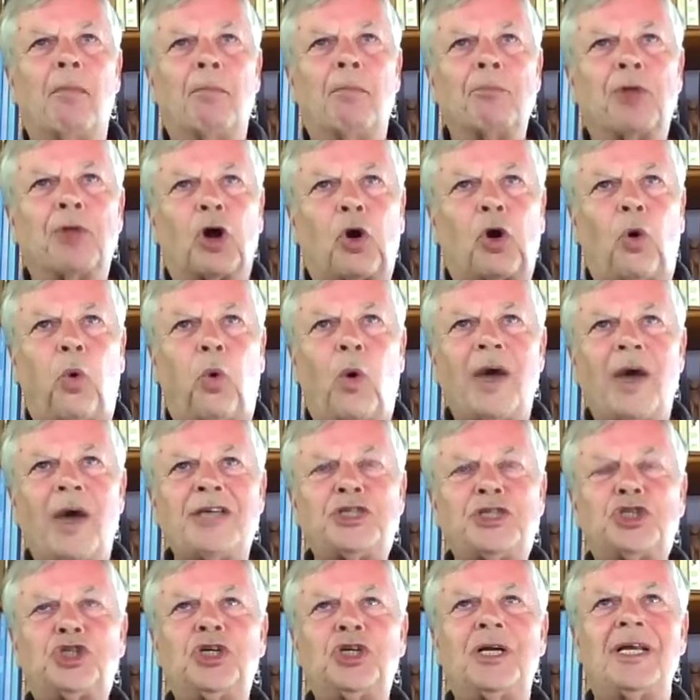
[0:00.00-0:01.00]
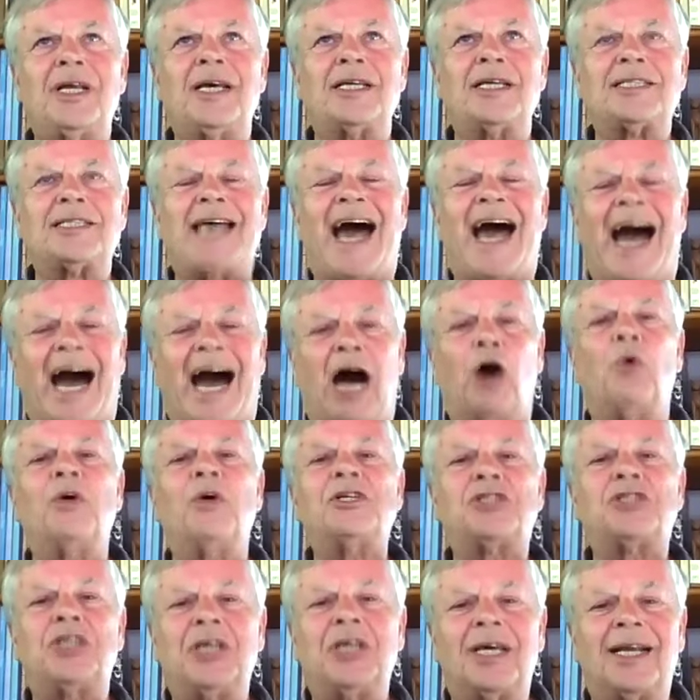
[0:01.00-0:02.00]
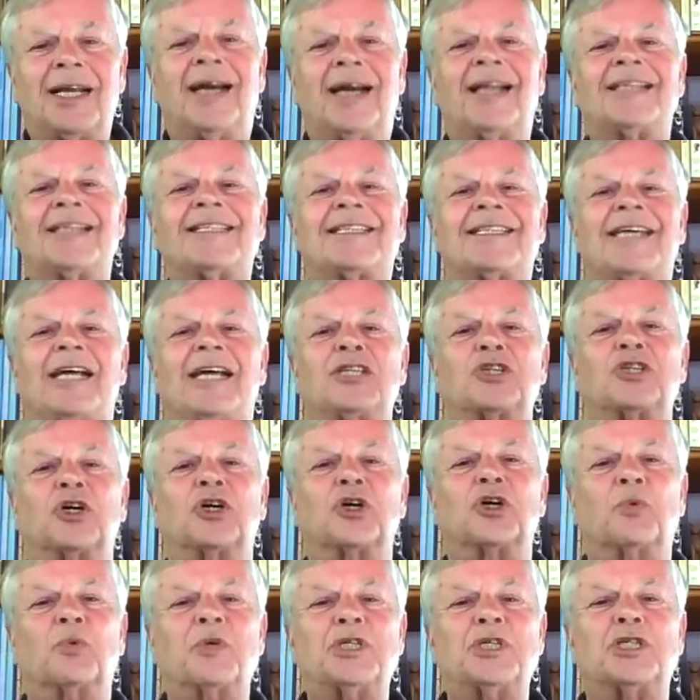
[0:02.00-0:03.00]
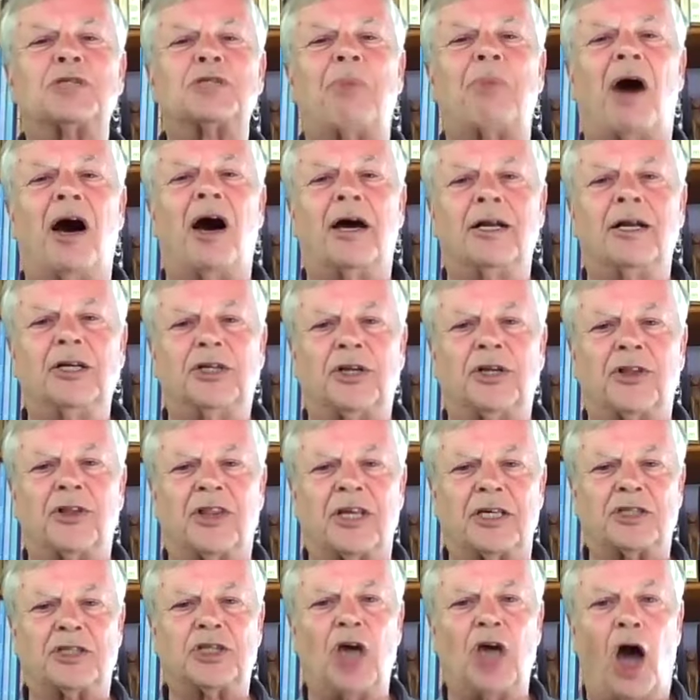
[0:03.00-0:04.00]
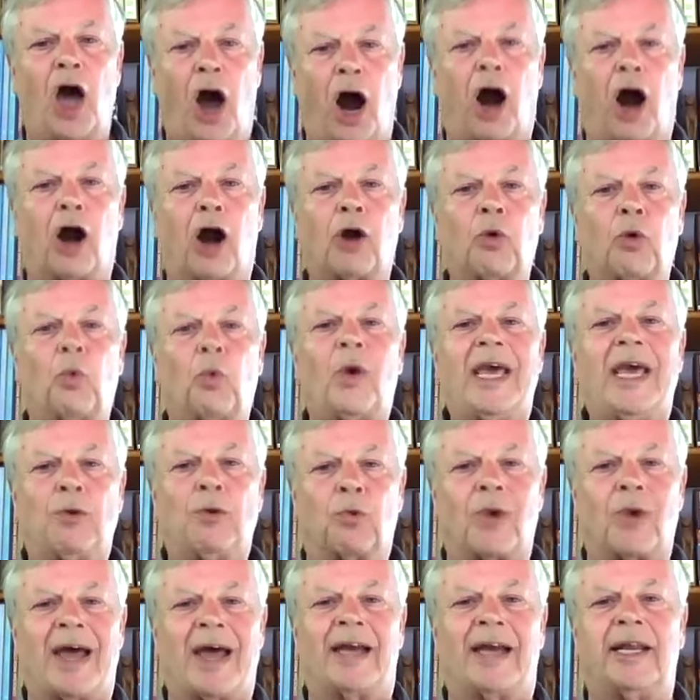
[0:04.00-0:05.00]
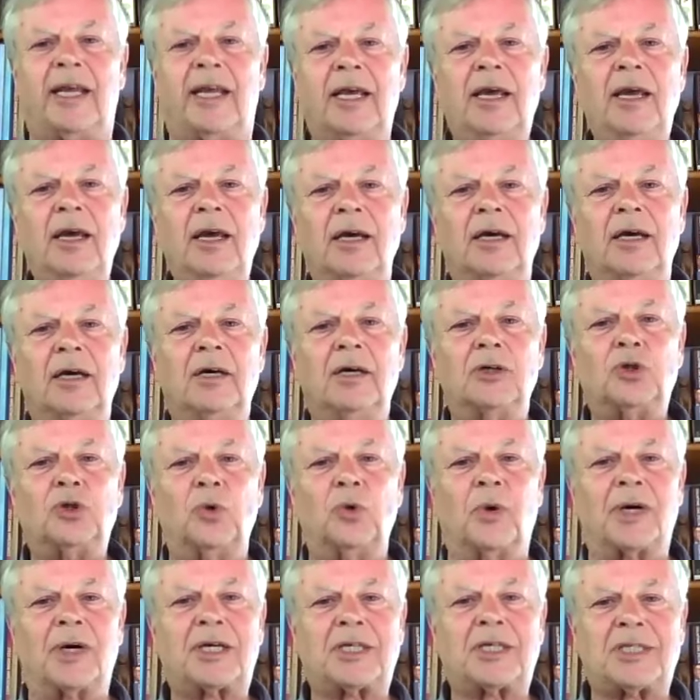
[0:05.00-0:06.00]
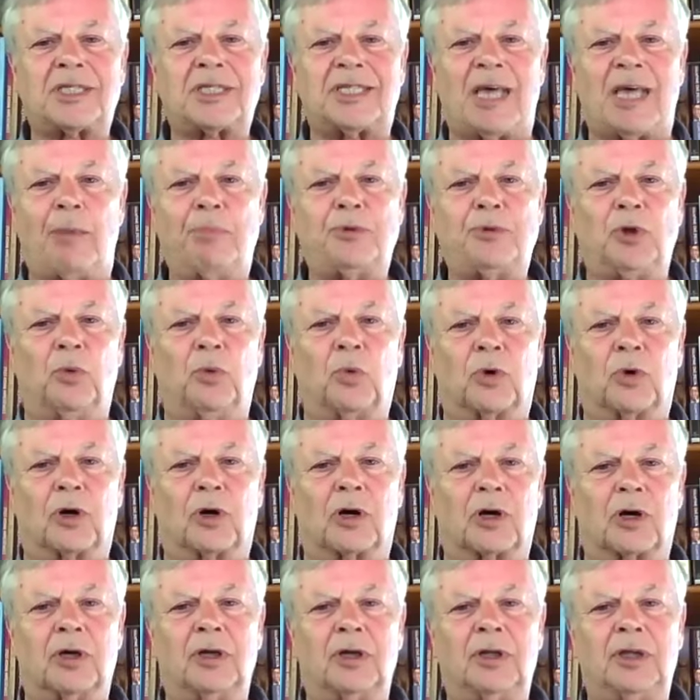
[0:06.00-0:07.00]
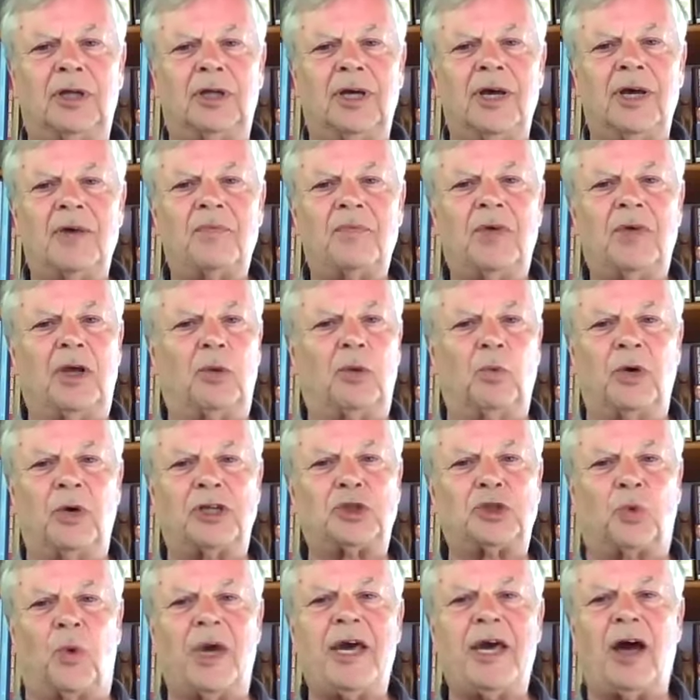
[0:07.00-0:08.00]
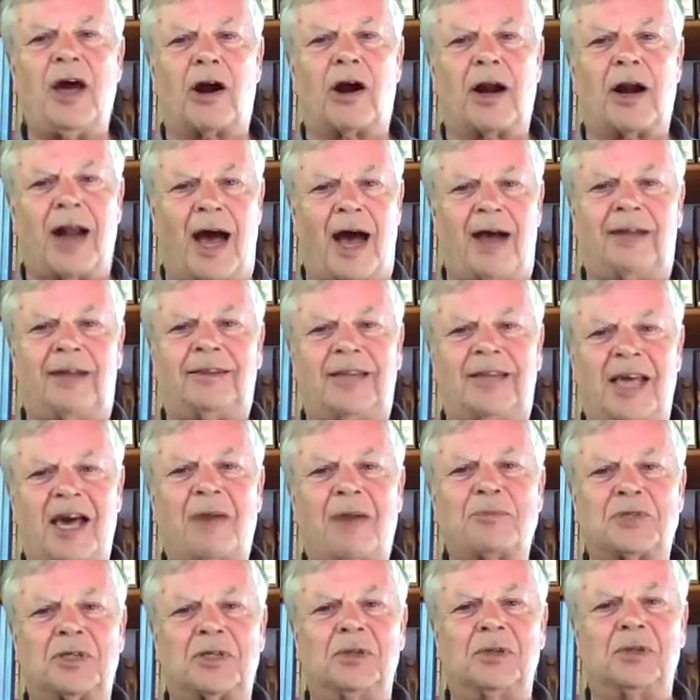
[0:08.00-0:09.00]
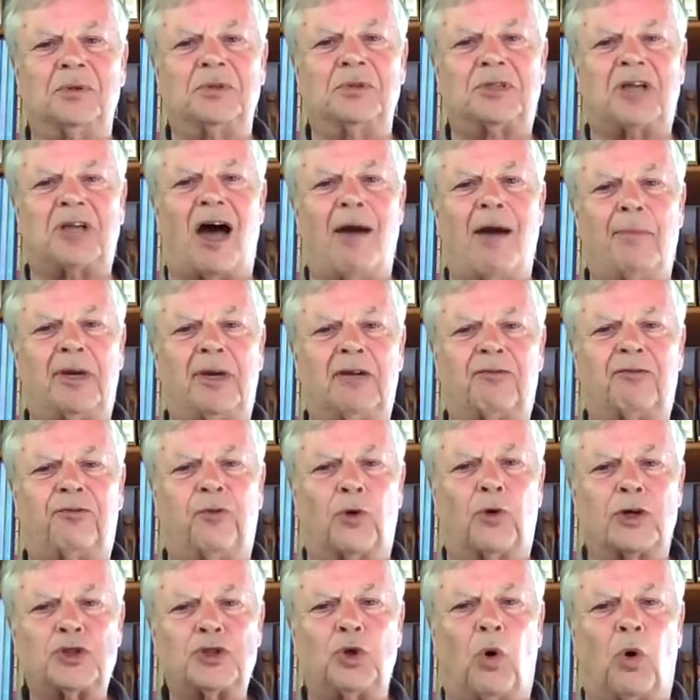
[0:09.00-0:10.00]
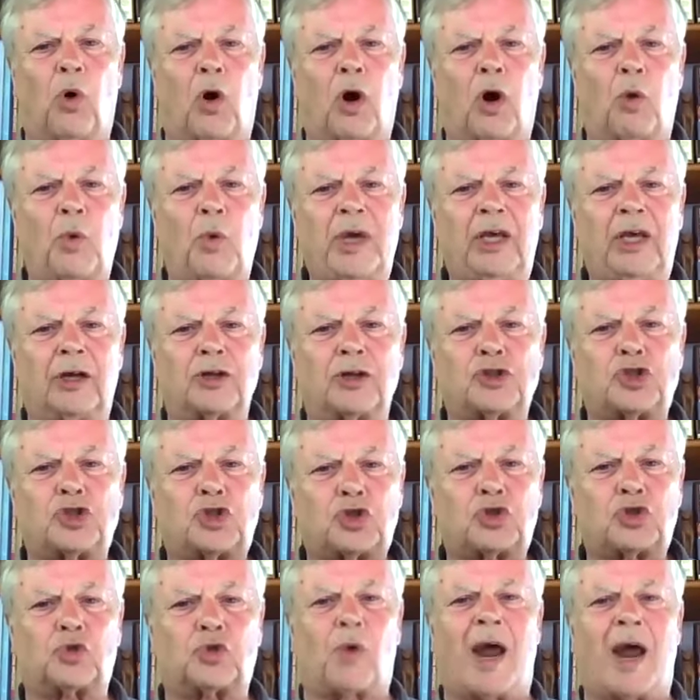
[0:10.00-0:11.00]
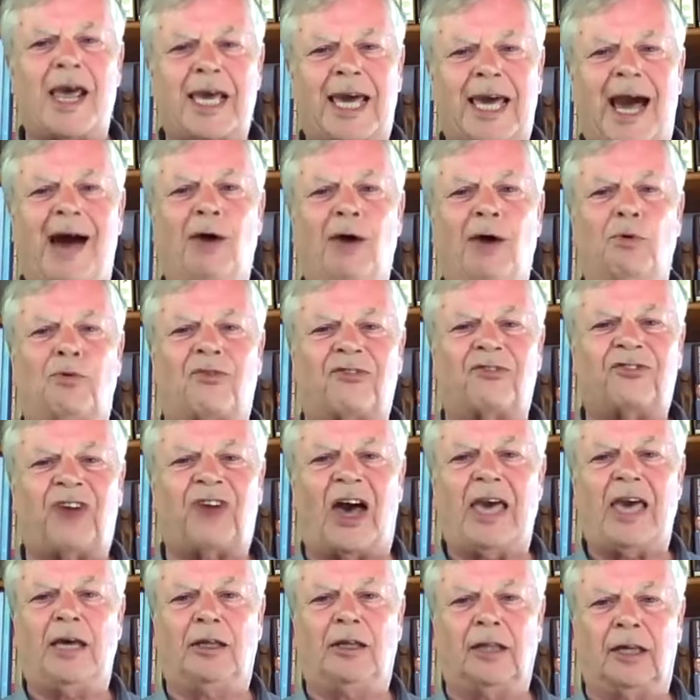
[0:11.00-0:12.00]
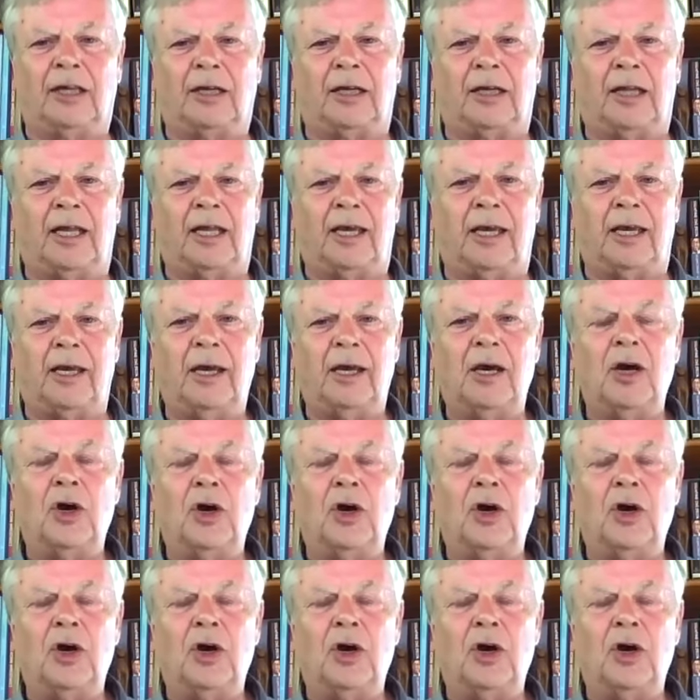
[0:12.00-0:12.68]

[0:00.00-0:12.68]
the question is, how is the United States going to respond to this? Are we ready to accept a world in which we are not the absolute dominant force, or are we going to strike out violently